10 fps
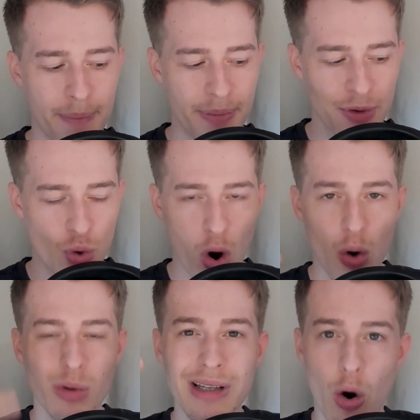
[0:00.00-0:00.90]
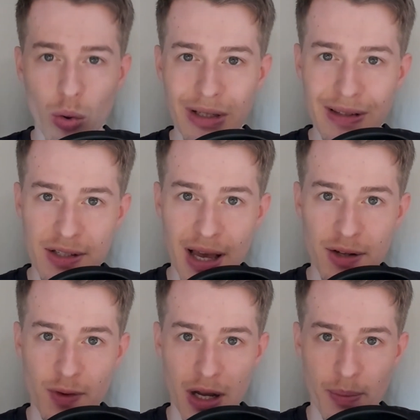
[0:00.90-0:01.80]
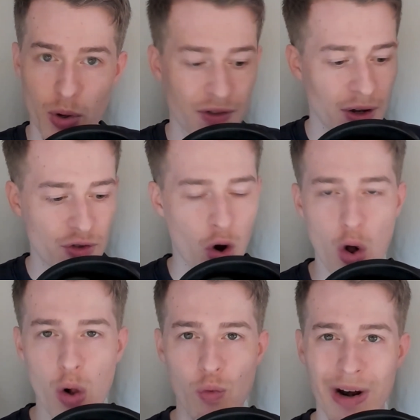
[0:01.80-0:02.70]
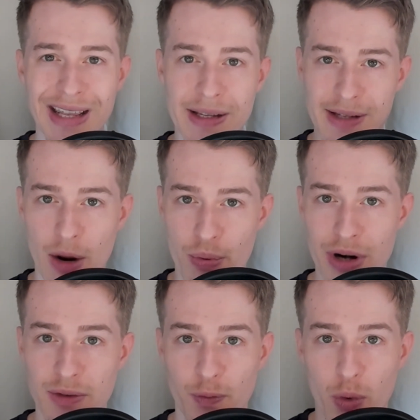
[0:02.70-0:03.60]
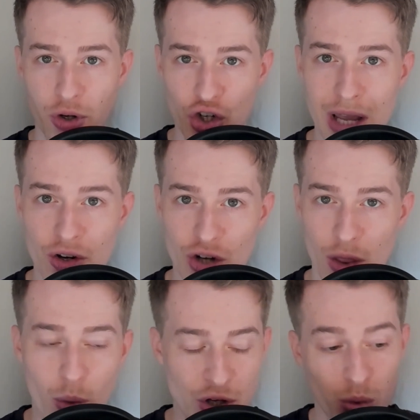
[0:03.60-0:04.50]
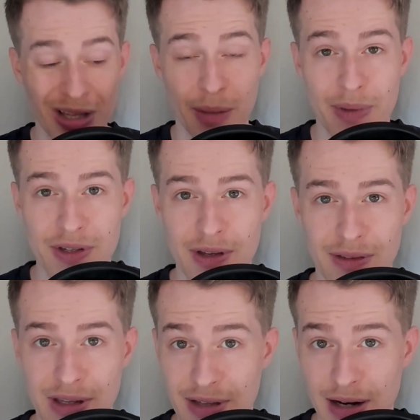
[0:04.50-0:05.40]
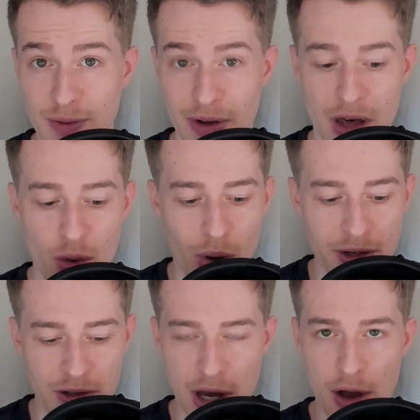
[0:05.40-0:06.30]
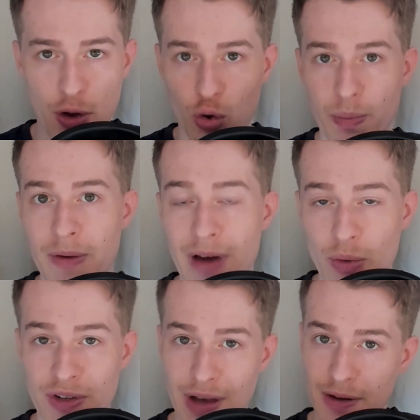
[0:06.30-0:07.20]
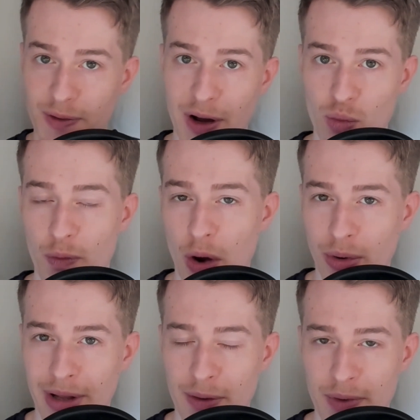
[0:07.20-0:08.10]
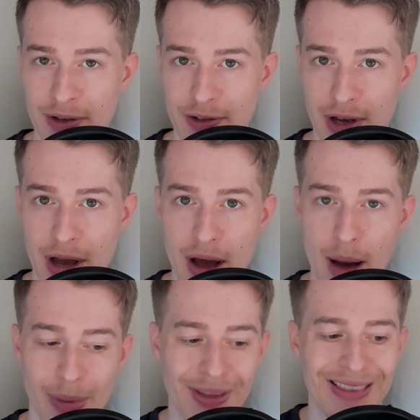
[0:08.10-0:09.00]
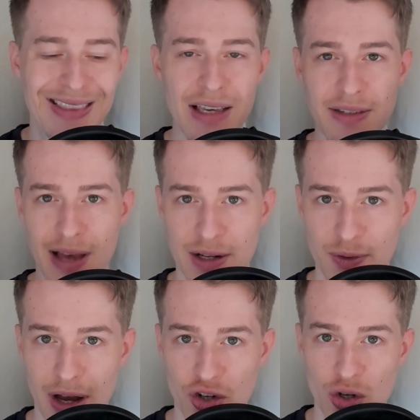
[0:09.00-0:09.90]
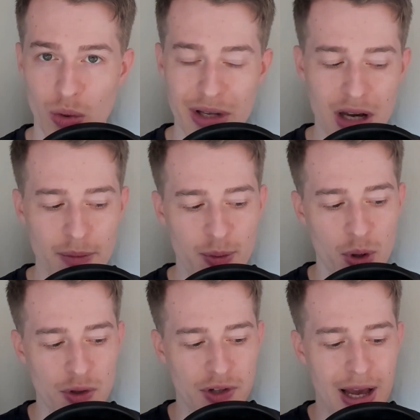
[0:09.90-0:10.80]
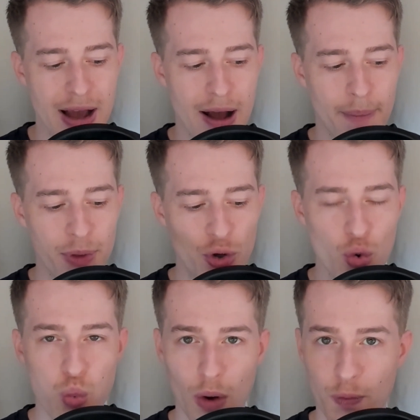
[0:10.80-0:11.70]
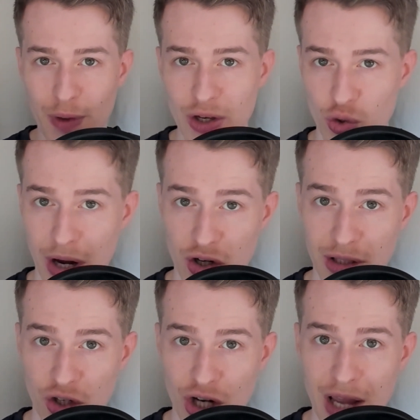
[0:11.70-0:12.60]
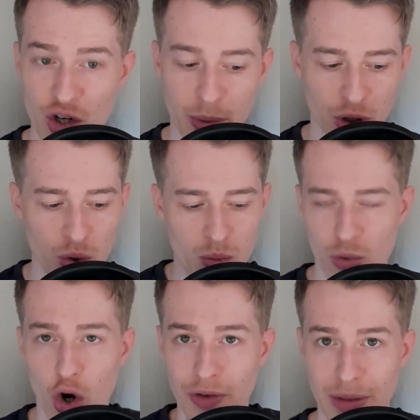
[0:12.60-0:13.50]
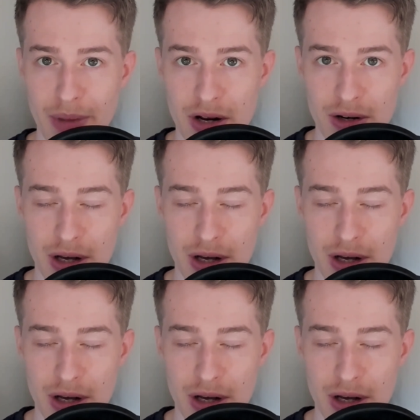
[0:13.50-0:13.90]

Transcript: you're only dissatisfied because there is already a desire present for a change. Otherwise, you would not be dissatisfied. Otherwise, you'd be very satisfied with how your life is. But the dissatisfaction only comes because you want things to actually change, but you can't admit it,